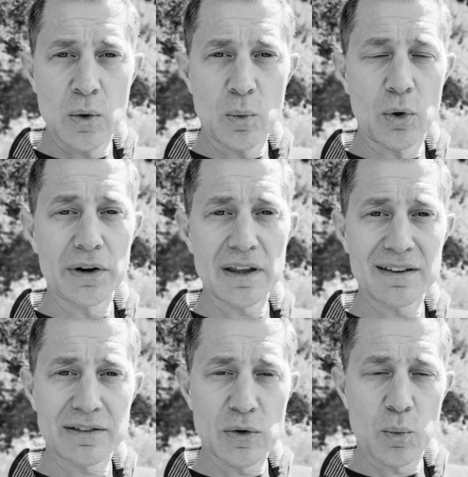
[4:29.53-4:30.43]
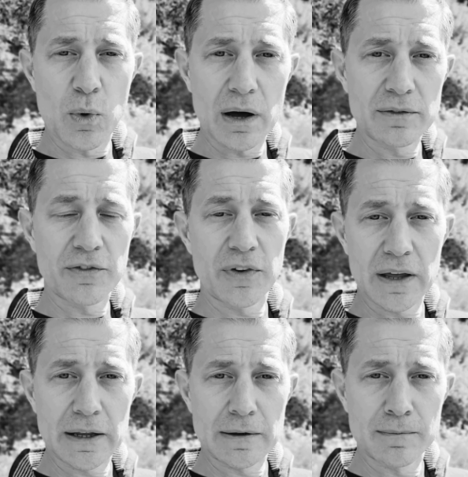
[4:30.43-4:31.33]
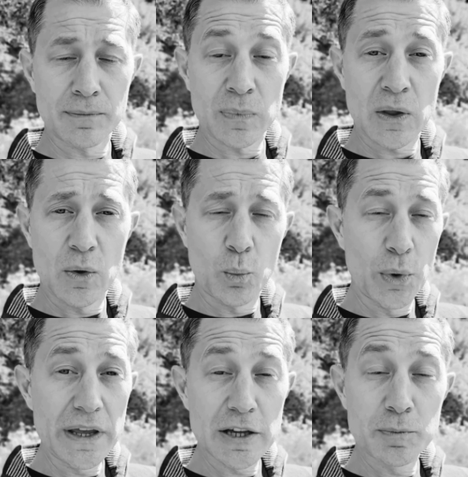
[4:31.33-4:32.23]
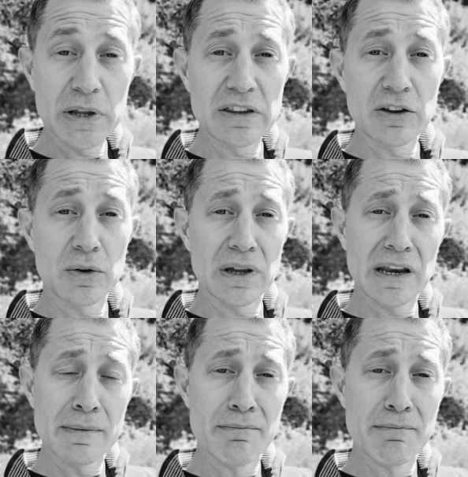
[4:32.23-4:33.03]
what is the one thing we could be doing